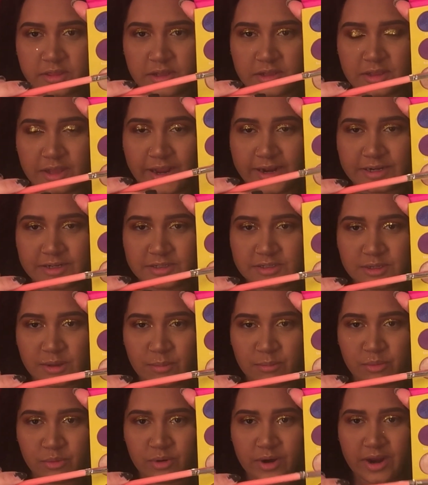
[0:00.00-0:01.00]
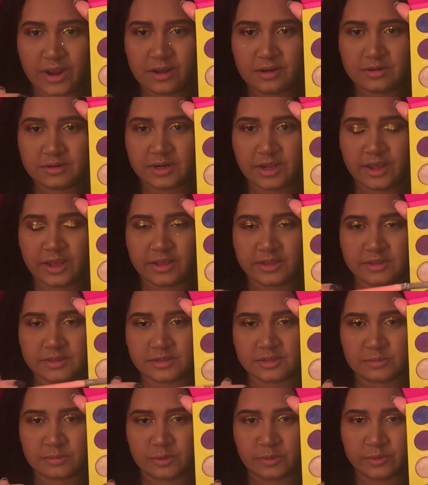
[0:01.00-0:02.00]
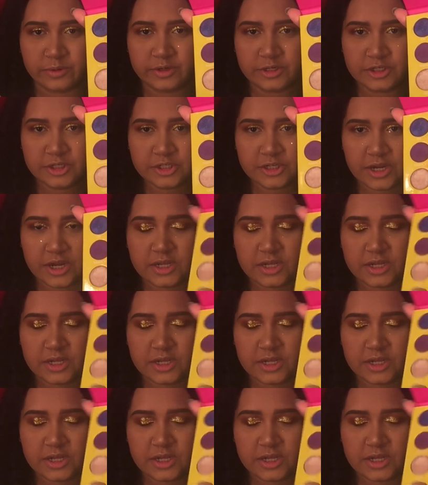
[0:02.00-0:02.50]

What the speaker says: the lightest brown and this maroonish